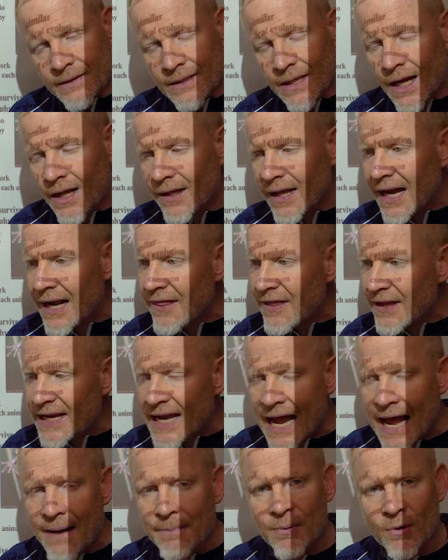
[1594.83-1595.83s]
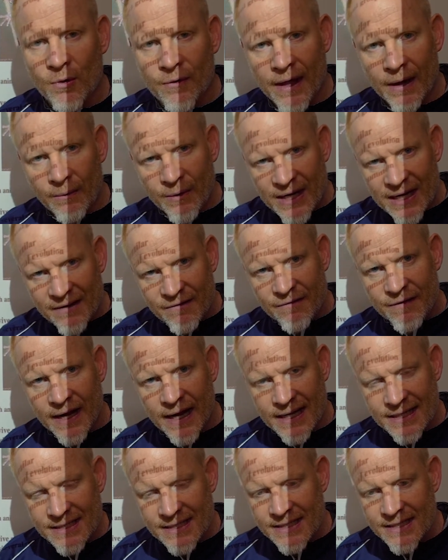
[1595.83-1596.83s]
a lot of the capital that we
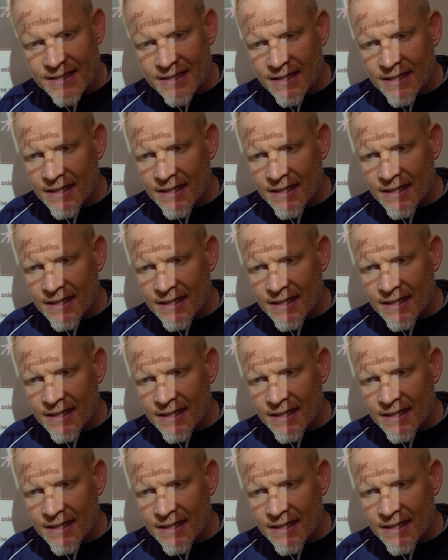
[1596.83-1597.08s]
invest